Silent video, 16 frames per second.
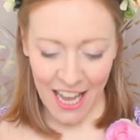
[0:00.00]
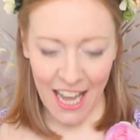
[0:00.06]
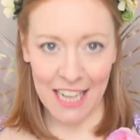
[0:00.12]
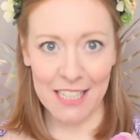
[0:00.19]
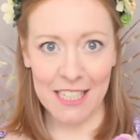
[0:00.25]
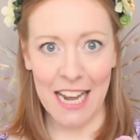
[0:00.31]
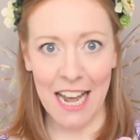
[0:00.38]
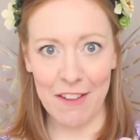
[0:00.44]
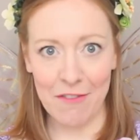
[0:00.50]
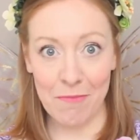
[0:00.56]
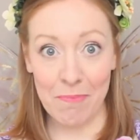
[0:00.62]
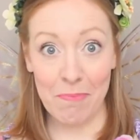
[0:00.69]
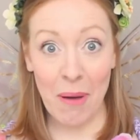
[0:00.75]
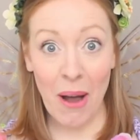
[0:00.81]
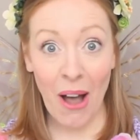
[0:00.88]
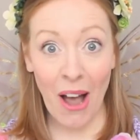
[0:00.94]
and have
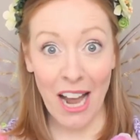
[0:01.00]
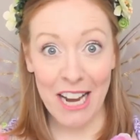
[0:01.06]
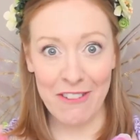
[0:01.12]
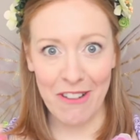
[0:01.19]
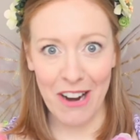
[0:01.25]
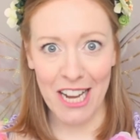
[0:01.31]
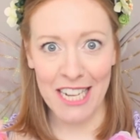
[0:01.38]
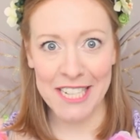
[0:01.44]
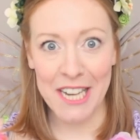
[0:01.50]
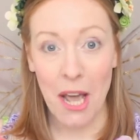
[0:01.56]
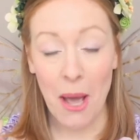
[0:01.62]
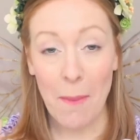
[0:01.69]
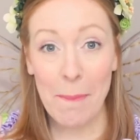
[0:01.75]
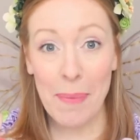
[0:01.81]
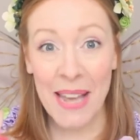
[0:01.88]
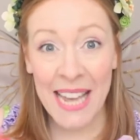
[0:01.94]
pirate
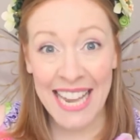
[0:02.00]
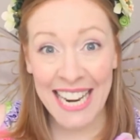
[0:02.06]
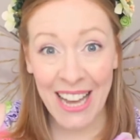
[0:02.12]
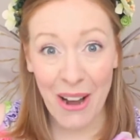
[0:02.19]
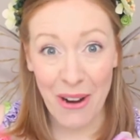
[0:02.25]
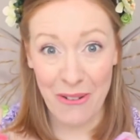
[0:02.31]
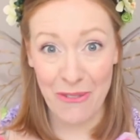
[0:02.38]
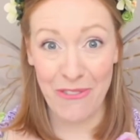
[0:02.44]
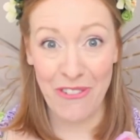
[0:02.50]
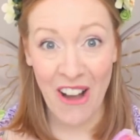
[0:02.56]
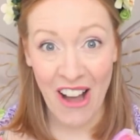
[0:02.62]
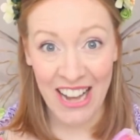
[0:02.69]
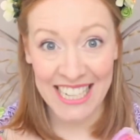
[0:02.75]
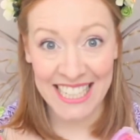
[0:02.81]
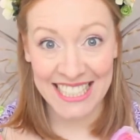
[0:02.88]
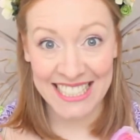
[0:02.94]
pillow
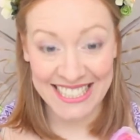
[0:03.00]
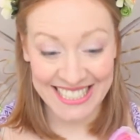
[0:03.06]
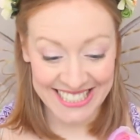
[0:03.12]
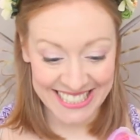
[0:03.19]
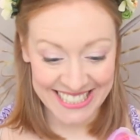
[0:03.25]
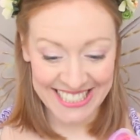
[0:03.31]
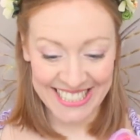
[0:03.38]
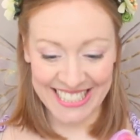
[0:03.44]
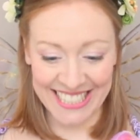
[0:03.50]
fights.